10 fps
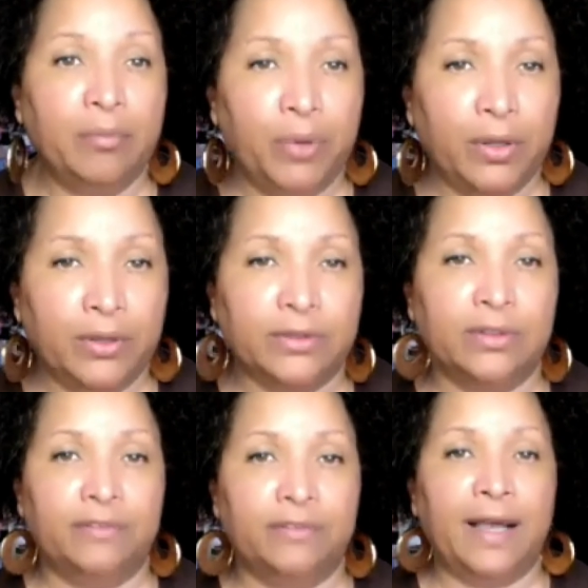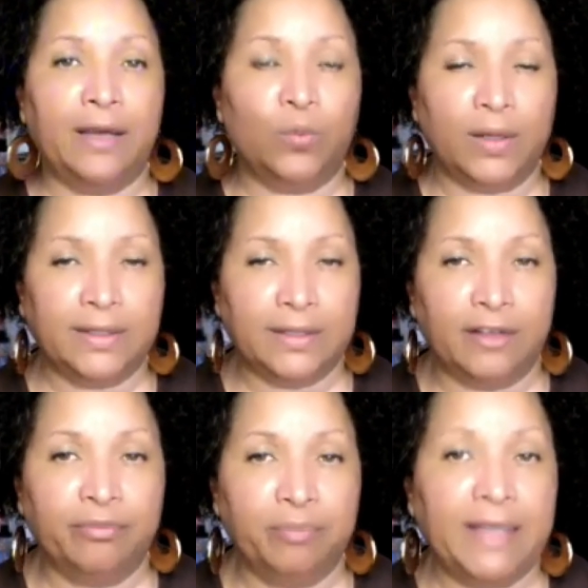impulse to define
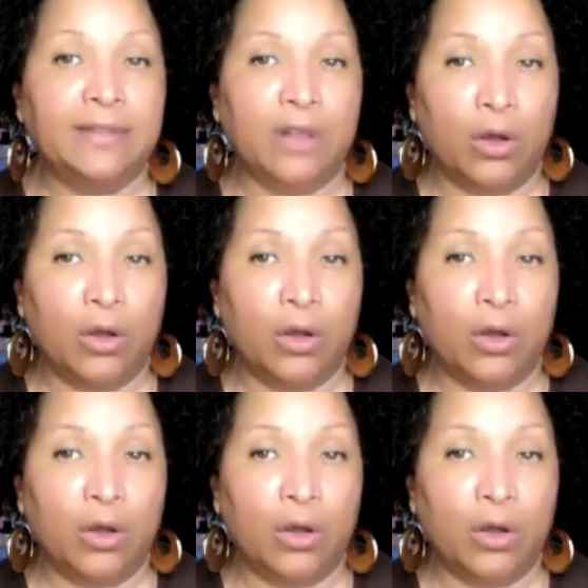oneself based